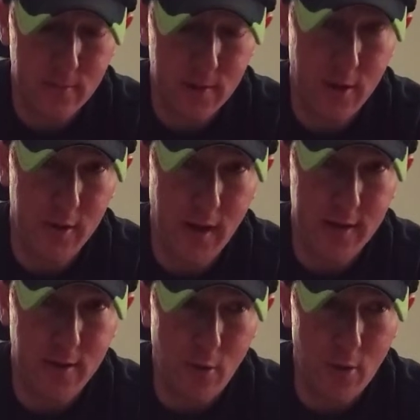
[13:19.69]
You got
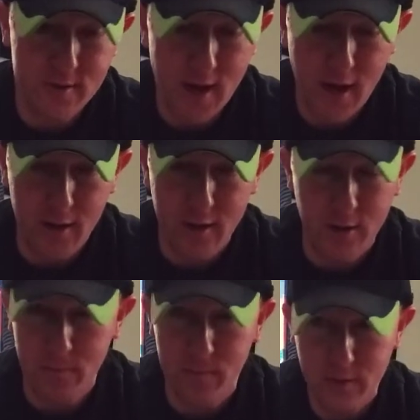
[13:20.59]
the whole entire. You
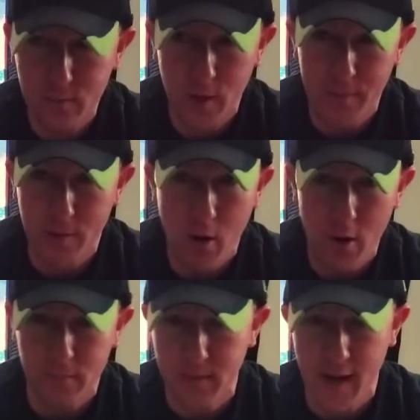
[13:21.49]
can whip
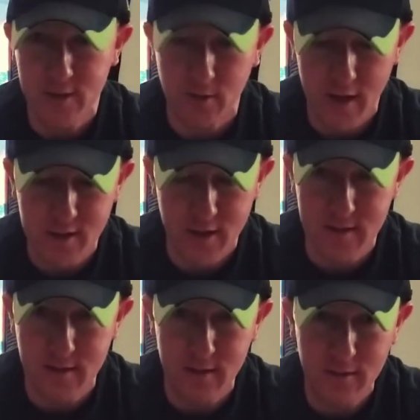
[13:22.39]
all 8
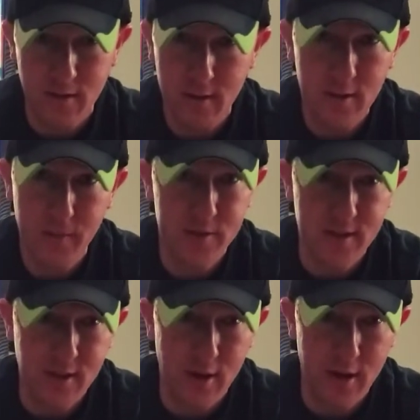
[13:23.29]
directions, and
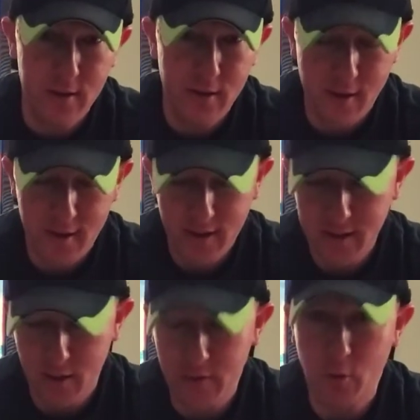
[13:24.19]
music's good.
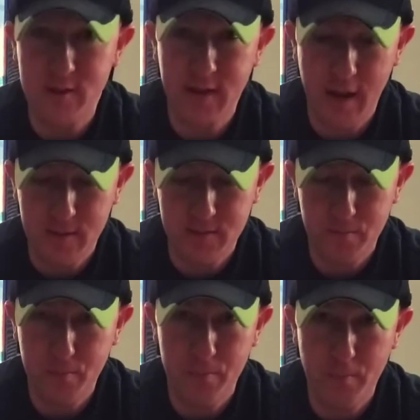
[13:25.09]
And, of course, the game is
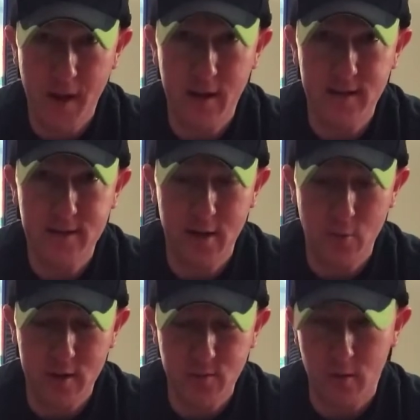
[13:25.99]
made in
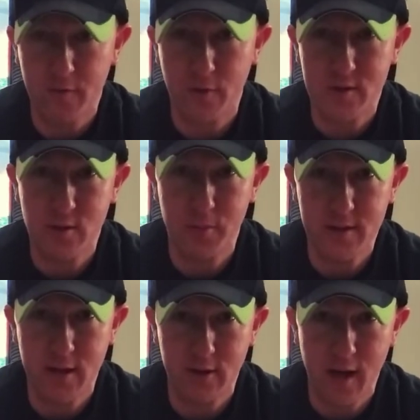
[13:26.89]
1991. It's one of the first Super
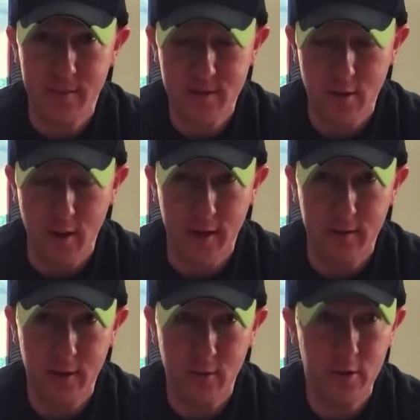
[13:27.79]
Nintendo games. So
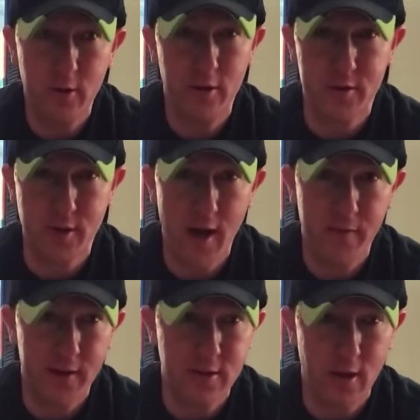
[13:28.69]
you look at those
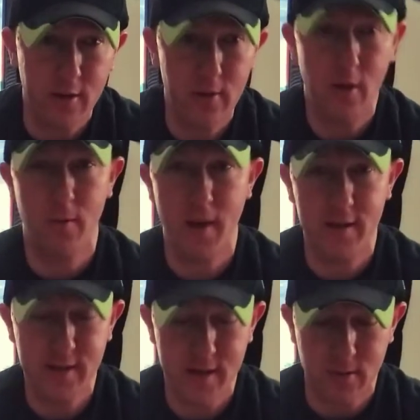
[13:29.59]
graphics, and you're like, oh man,
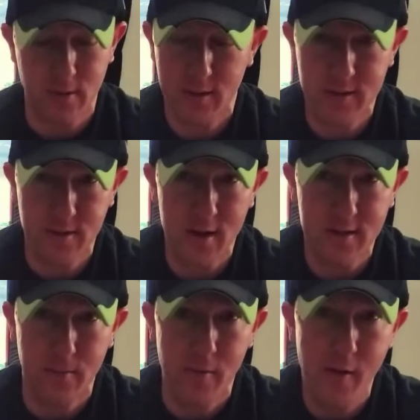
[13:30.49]
this is awesome.